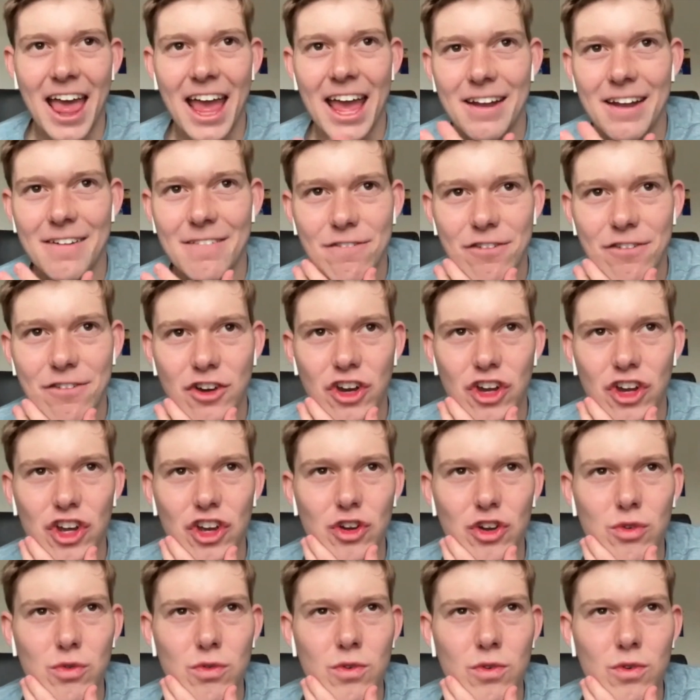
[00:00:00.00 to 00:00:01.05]
And for
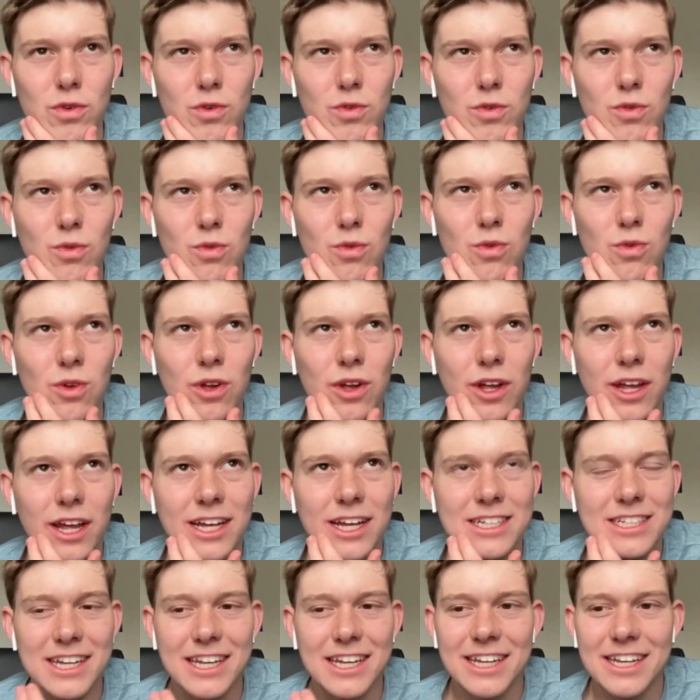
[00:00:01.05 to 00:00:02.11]
you,
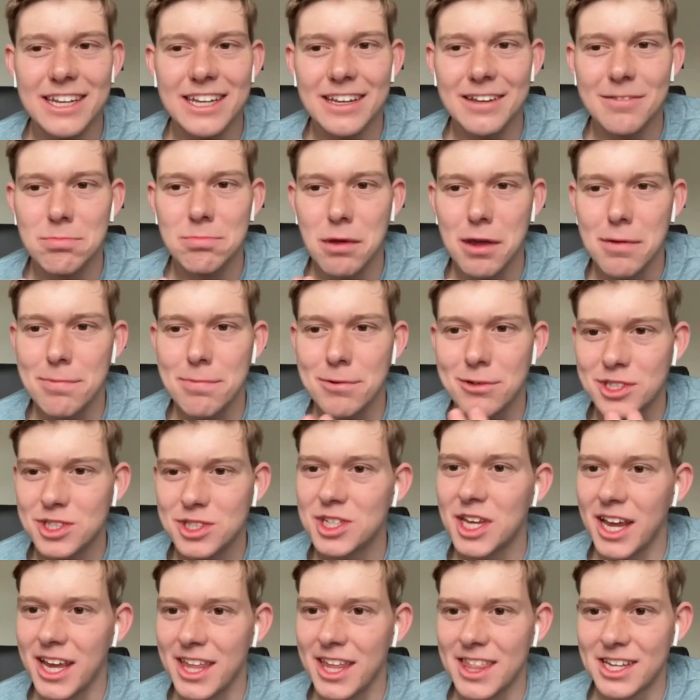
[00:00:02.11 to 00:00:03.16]
is it people
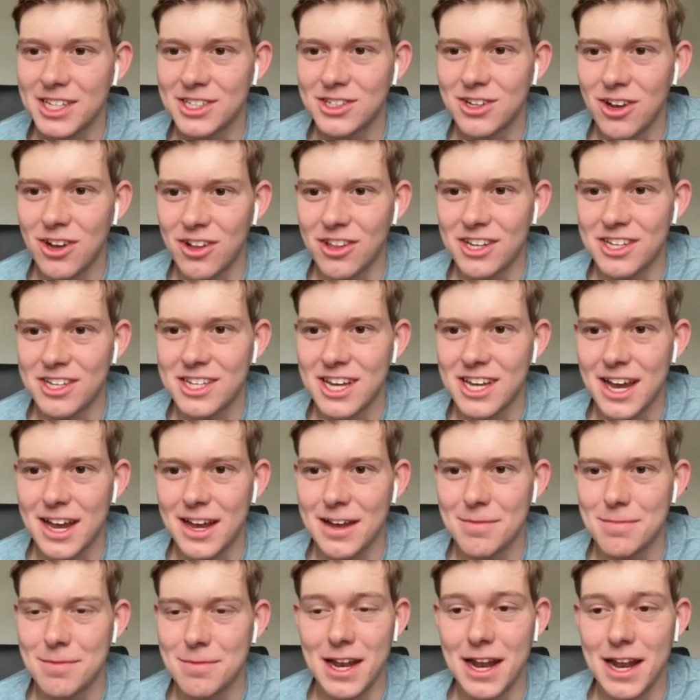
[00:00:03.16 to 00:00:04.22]
say this all the
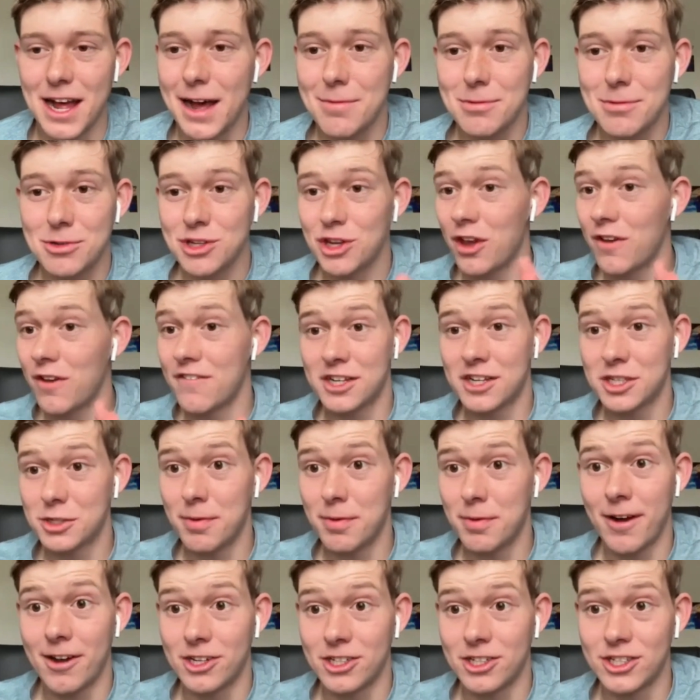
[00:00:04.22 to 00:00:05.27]
time, and obviously you've
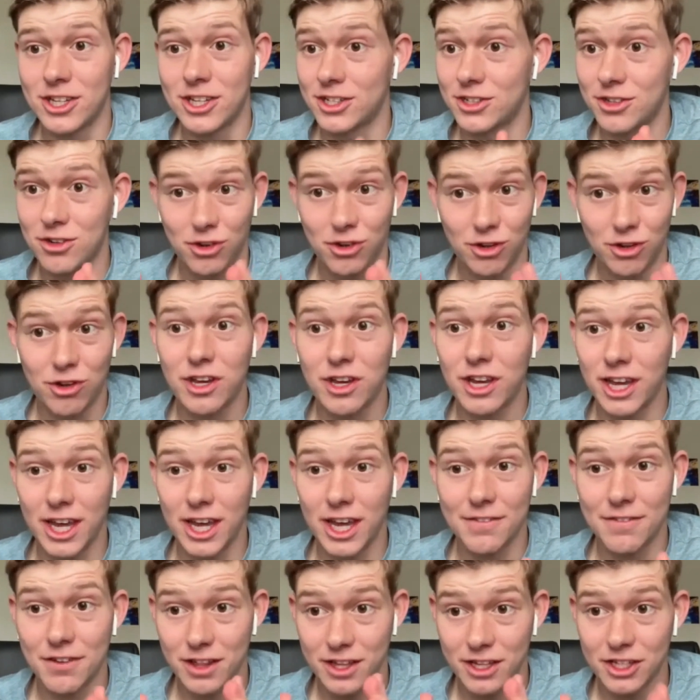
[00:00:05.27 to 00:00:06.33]
experienced it, so you can
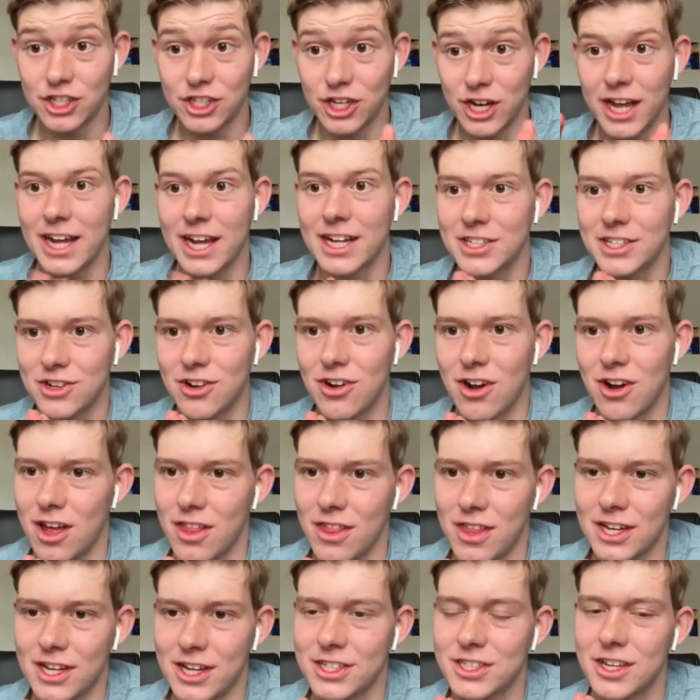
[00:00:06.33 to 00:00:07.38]
give a legit answer
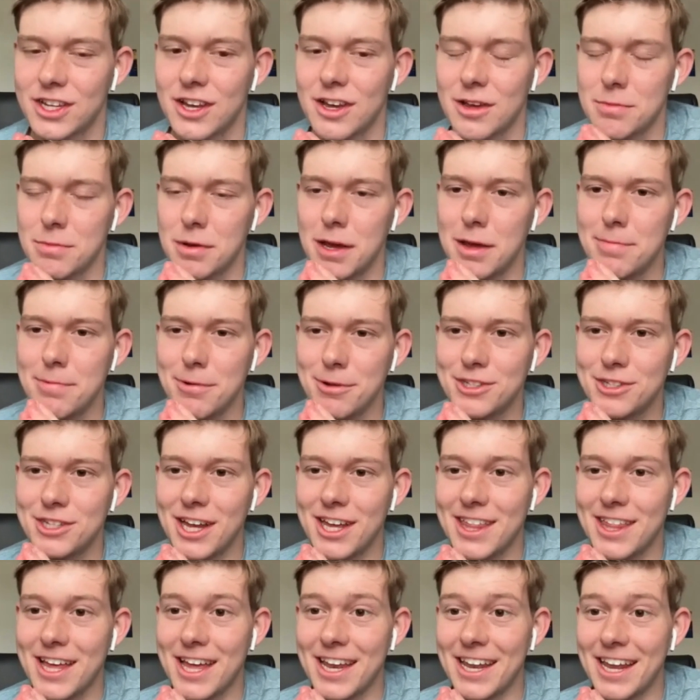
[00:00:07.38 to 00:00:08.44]
on this. People
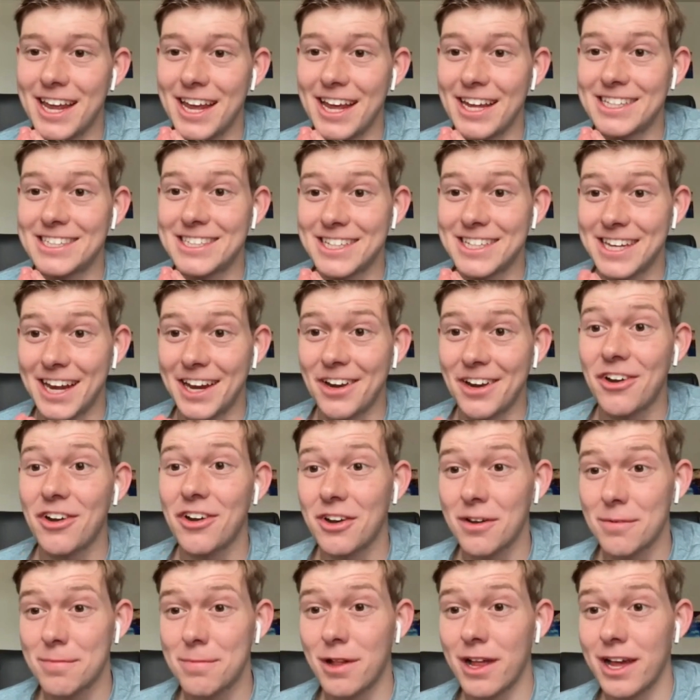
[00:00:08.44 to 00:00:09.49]
say that it's
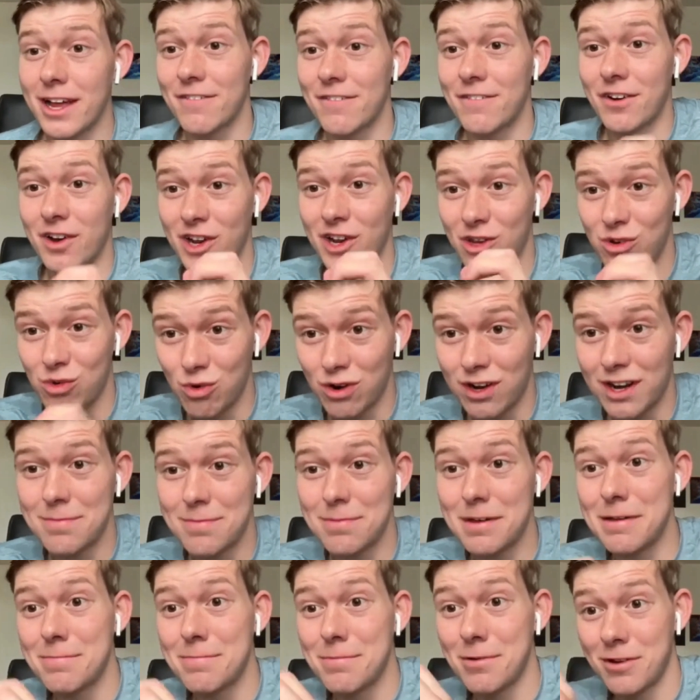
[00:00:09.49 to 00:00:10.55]
scarier to play in front of 20
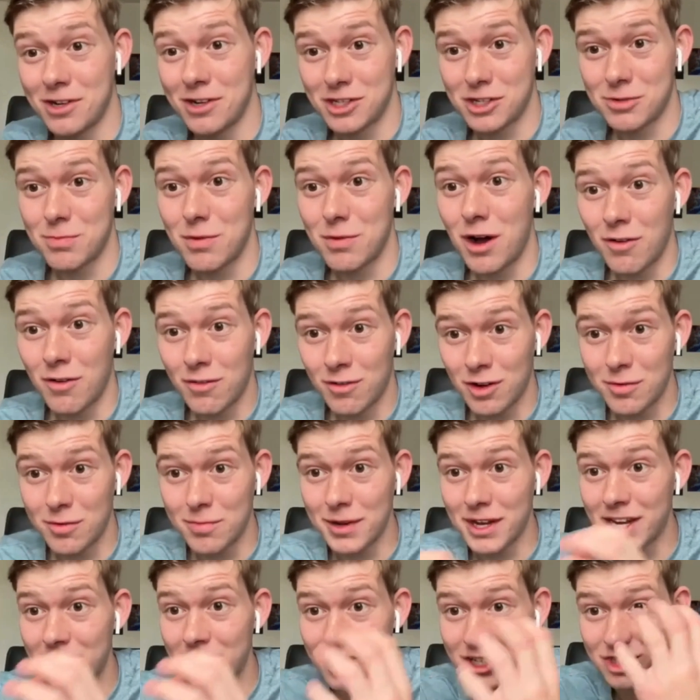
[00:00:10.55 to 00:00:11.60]
people in a small room
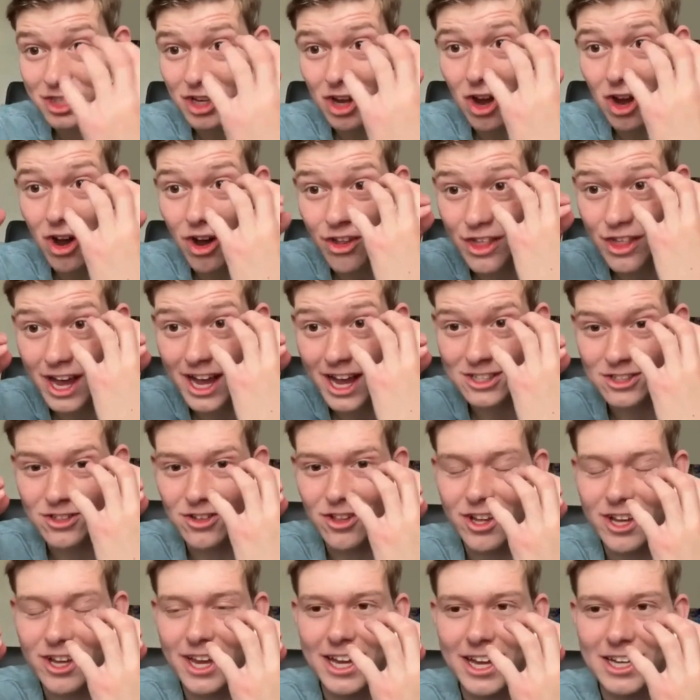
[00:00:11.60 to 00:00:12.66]
because all the eyes are
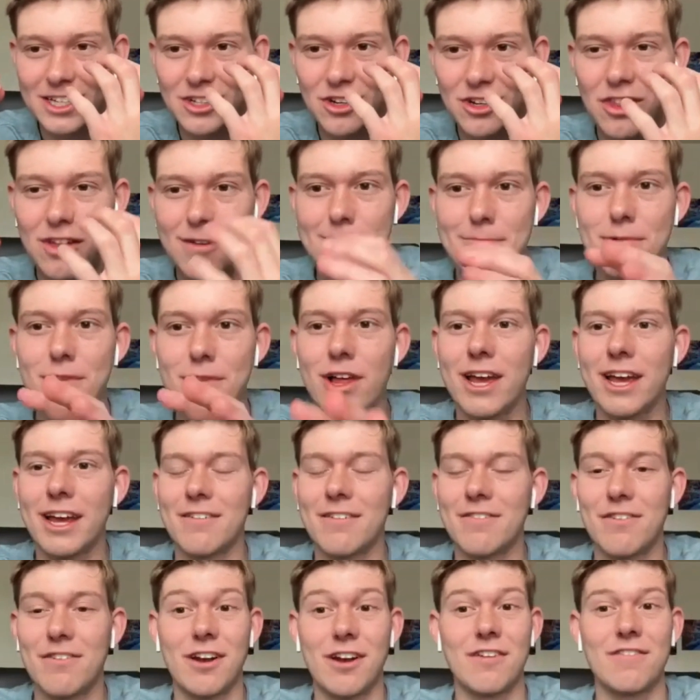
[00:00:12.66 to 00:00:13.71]
looking at you than playing
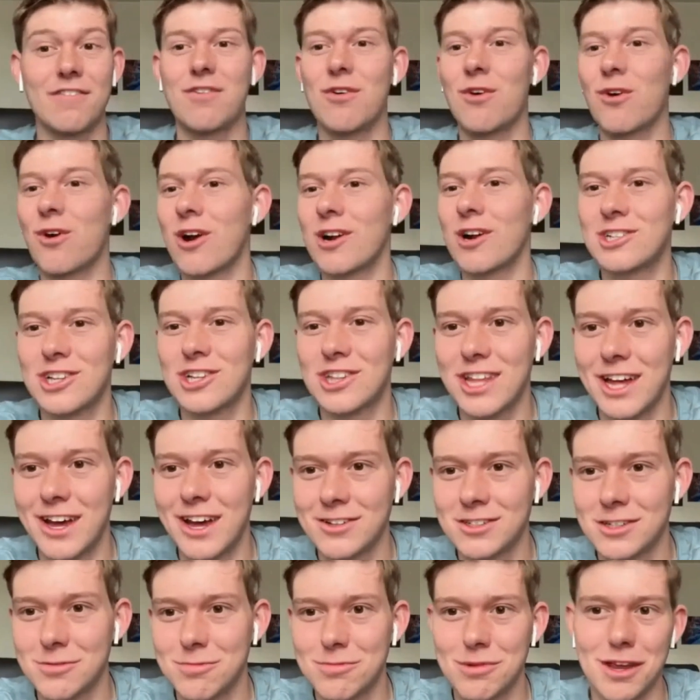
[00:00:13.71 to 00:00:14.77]
in front of
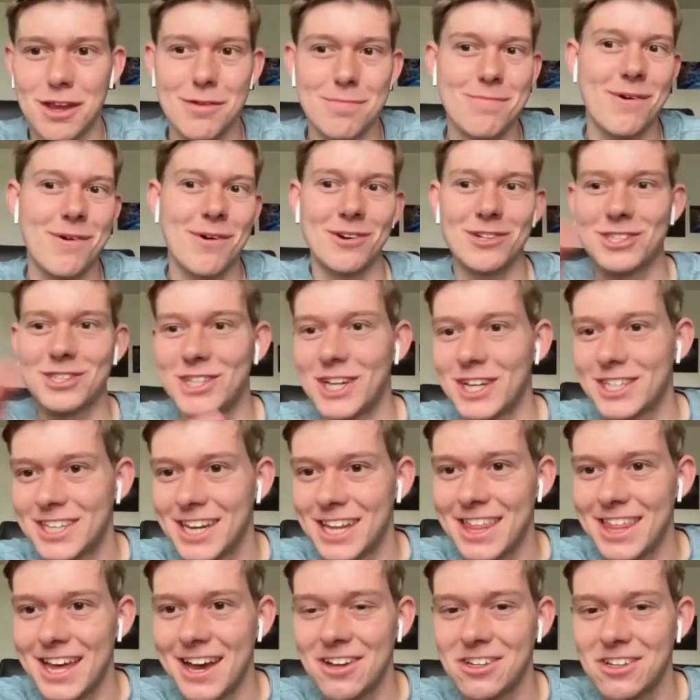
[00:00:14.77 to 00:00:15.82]
400,000 people or
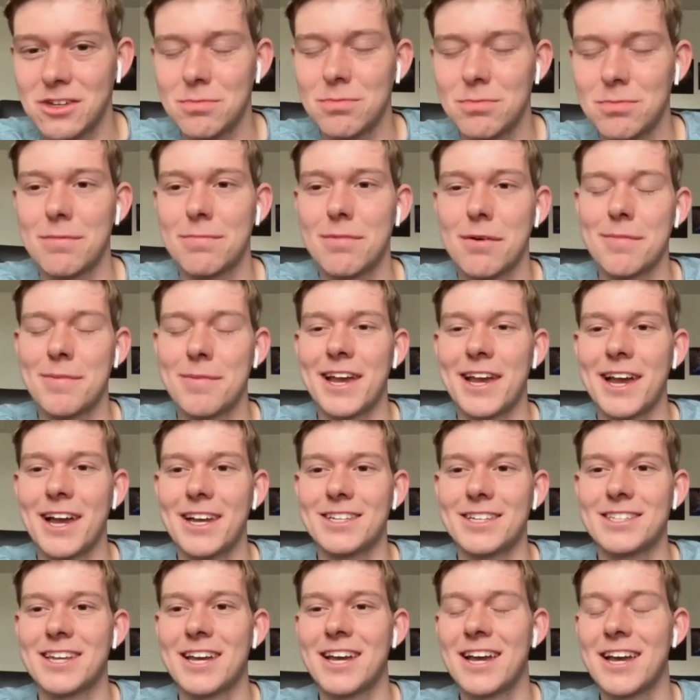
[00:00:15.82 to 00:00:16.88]
60,000 people
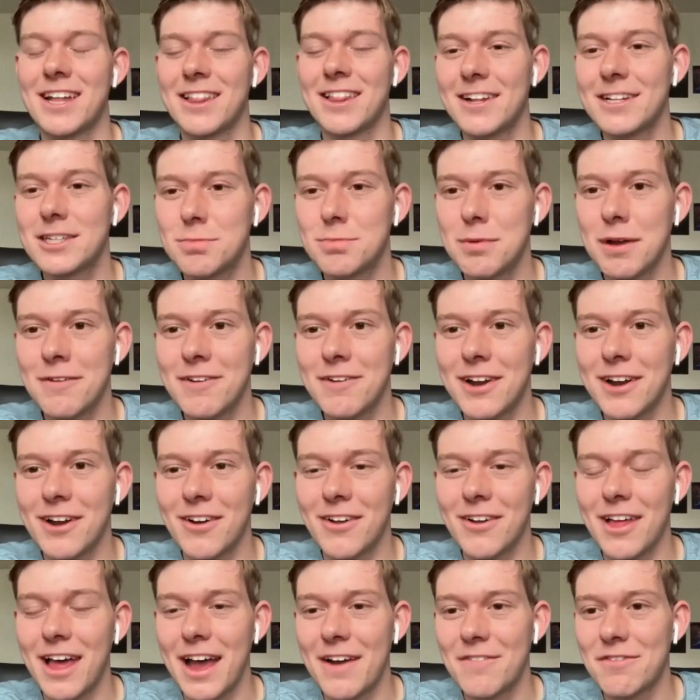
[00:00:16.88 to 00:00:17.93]
because let's be
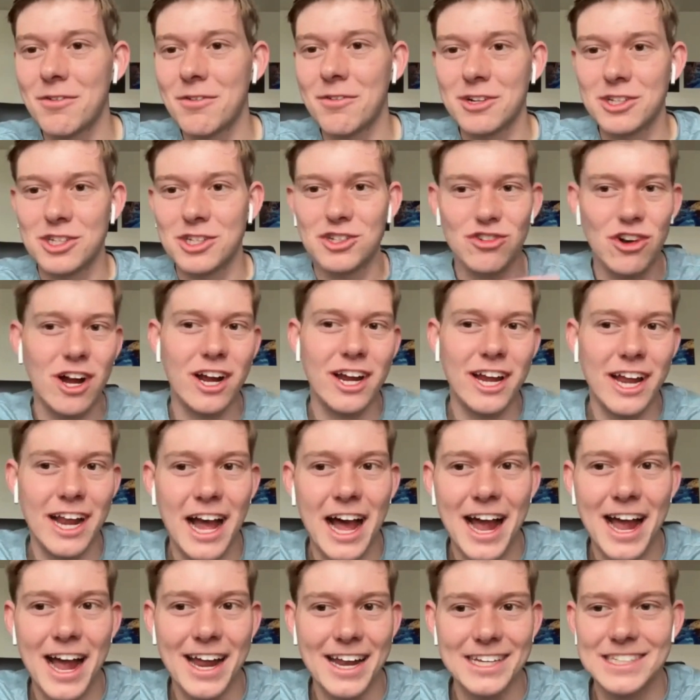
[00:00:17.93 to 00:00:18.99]
real, everyone's drunk and
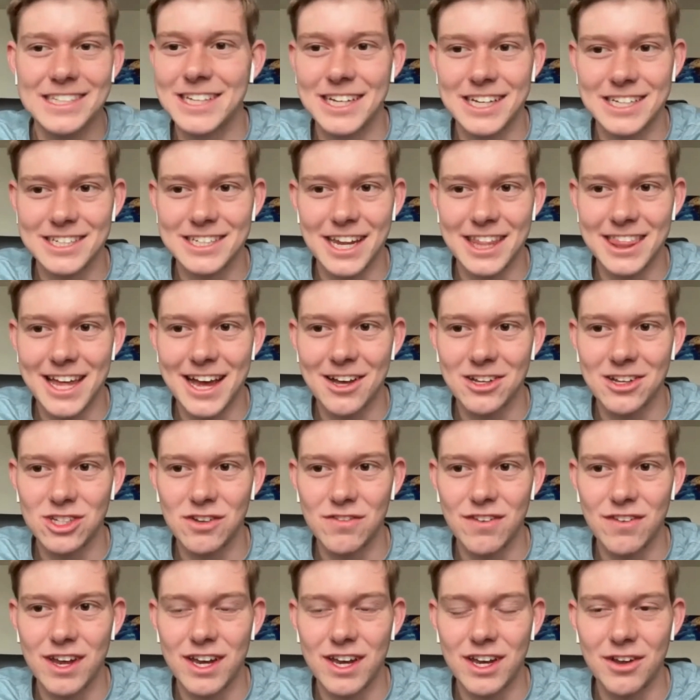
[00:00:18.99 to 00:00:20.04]
high at a
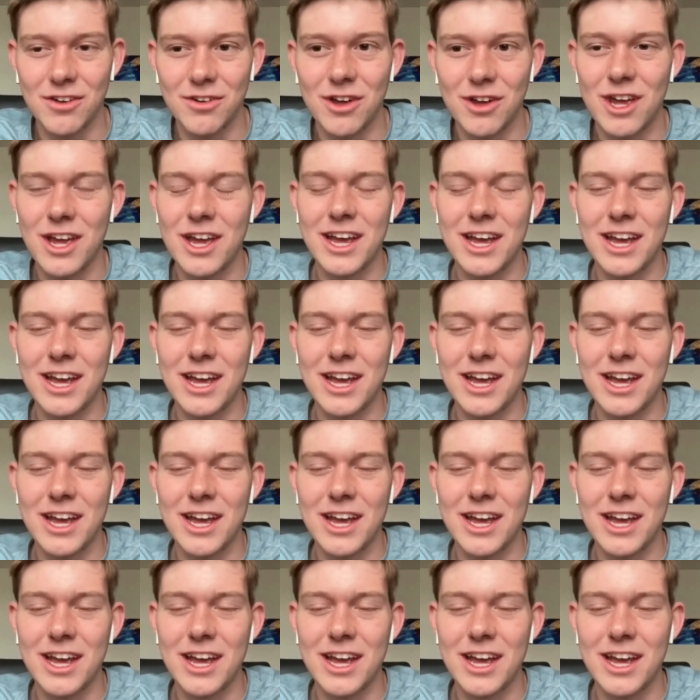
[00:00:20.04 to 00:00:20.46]
60,000 venue.